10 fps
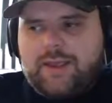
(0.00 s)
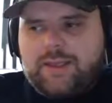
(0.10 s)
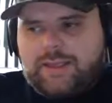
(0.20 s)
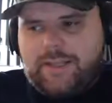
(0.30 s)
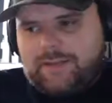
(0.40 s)

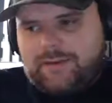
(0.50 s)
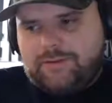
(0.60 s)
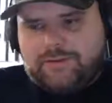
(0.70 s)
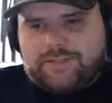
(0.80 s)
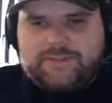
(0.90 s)
yet.
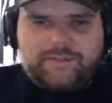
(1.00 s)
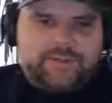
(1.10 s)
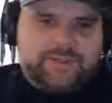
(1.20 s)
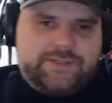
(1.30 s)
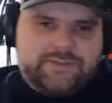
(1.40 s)
That's something
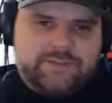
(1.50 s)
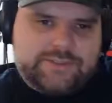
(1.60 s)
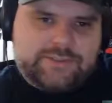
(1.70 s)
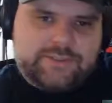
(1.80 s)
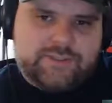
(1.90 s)

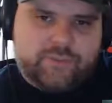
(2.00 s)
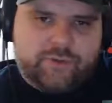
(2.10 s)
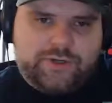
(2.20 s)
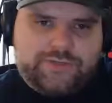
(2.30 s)
that's in the works.